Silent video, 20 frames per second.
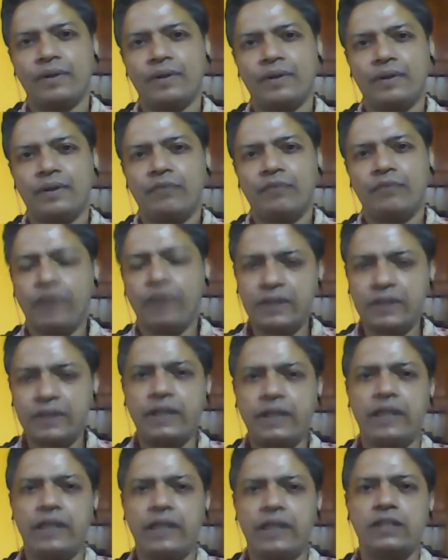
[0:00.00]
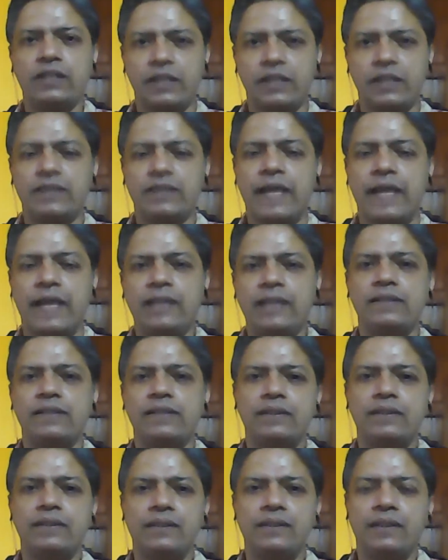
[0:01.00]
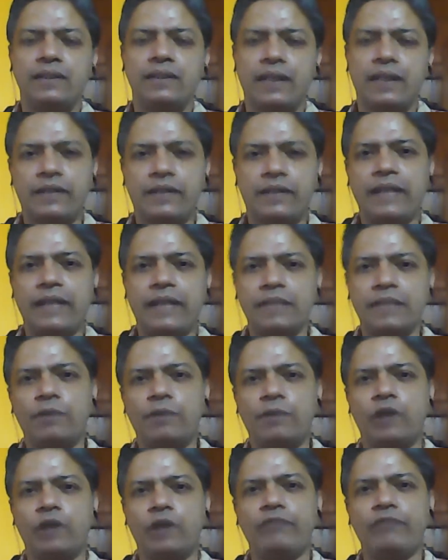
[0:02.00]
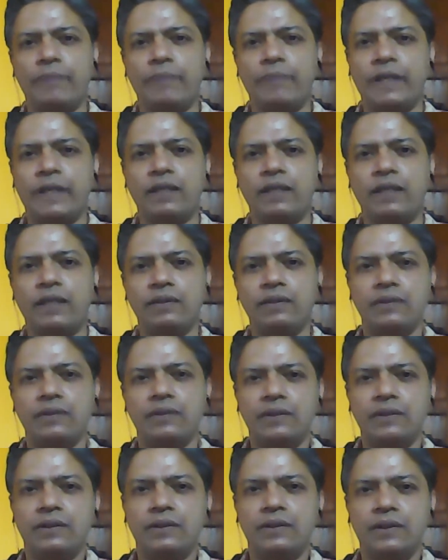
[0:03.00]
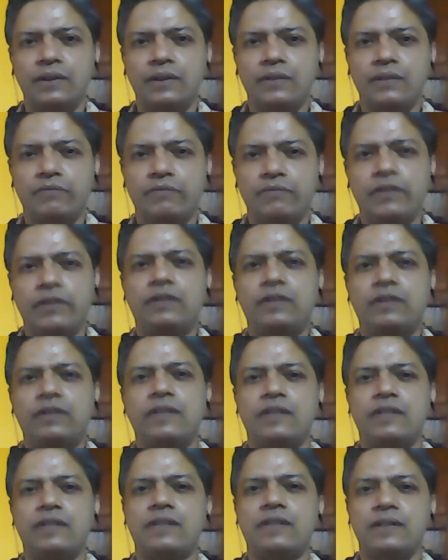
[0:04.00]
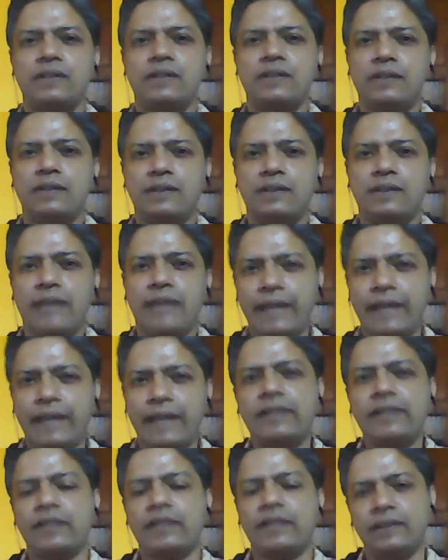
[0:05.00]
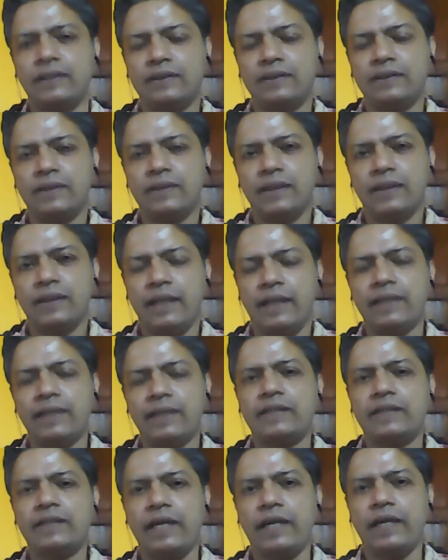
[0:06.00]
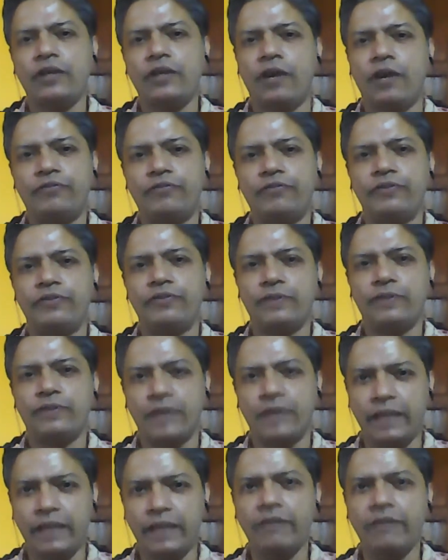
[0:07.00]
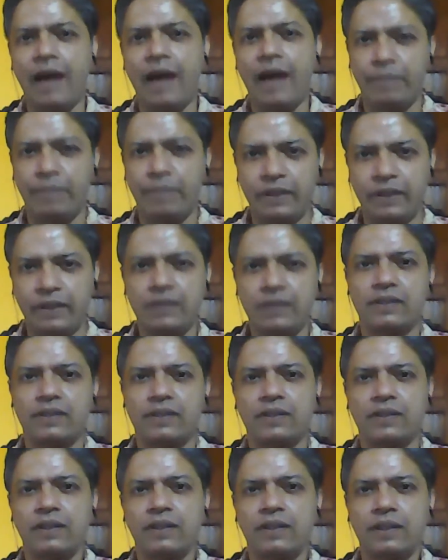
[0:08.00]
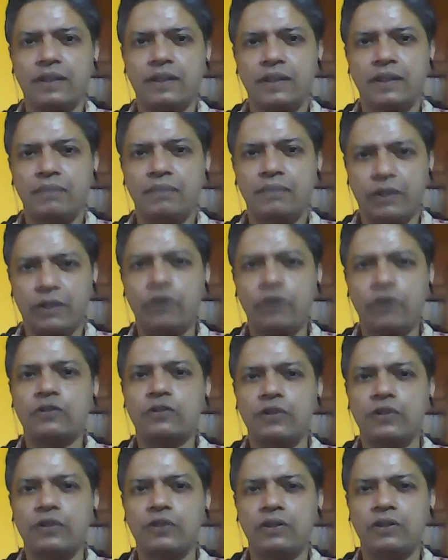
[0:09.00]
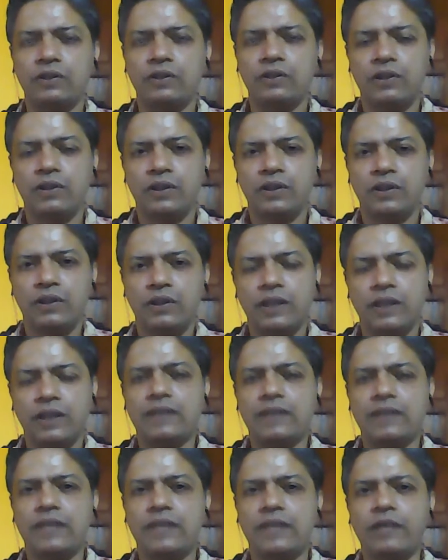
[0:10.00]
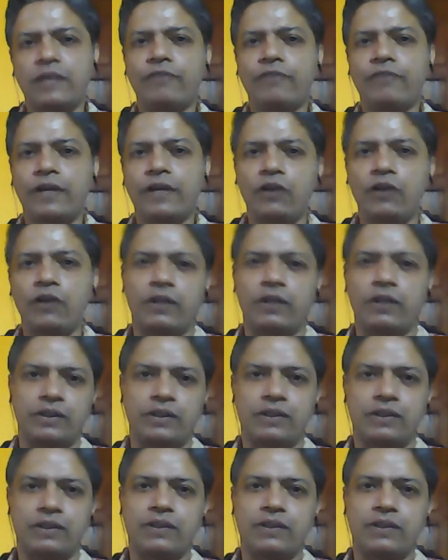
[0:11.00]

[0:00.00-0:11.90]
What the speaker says: First stage is that a tragic plot will begin with this character in a state of relative happiness, but also in a state of ignorance.